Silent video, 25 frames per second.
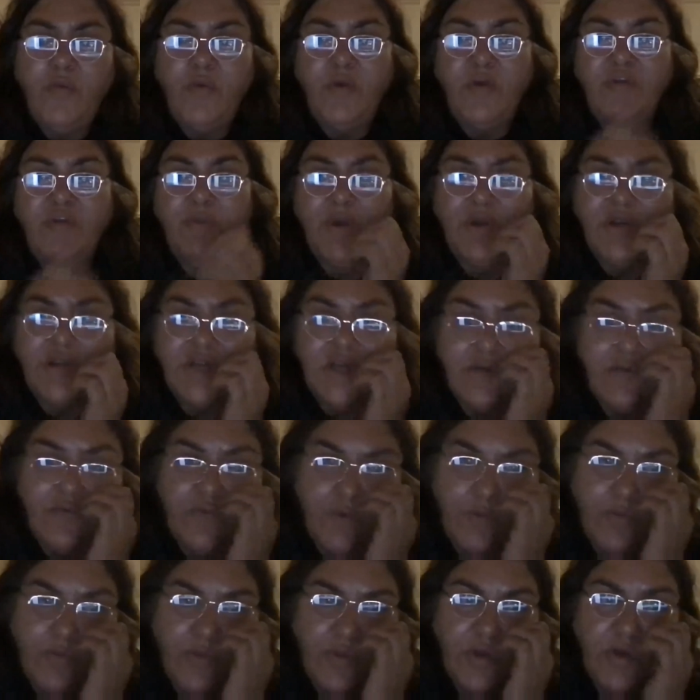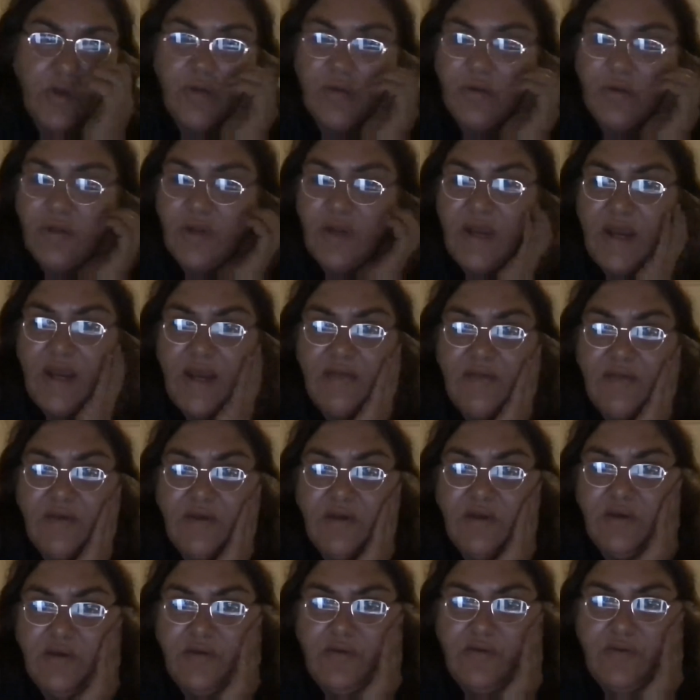especially from the lands
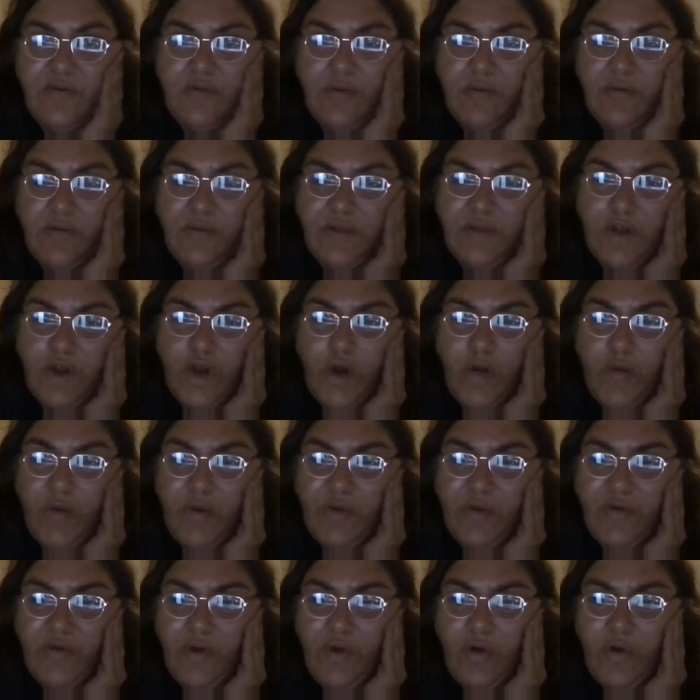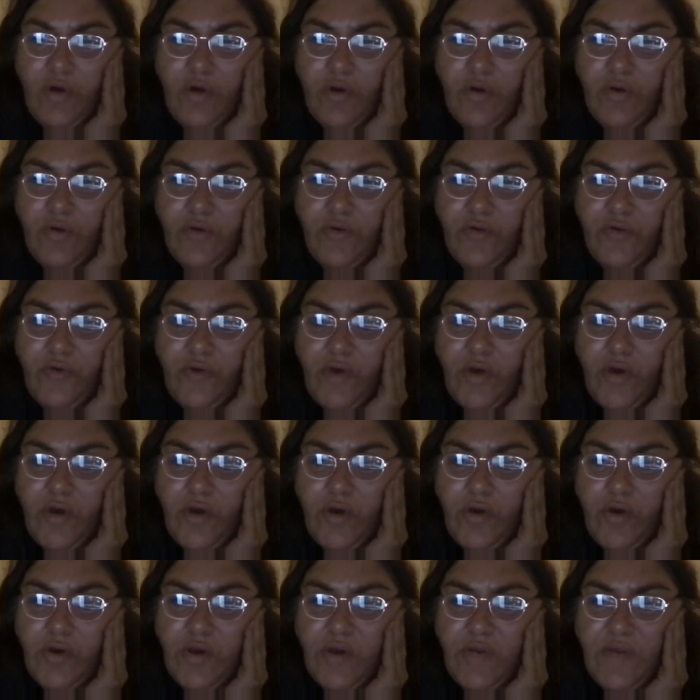that the library's on.
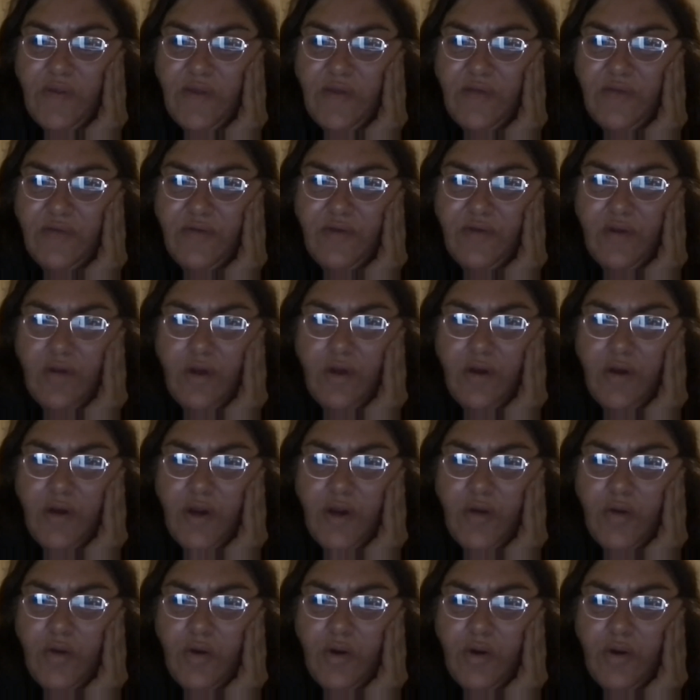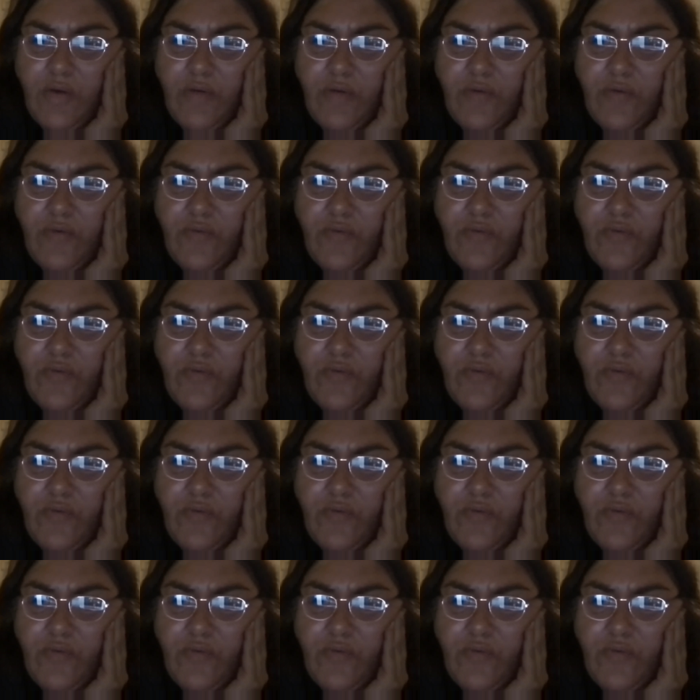So yeah, I know a lot of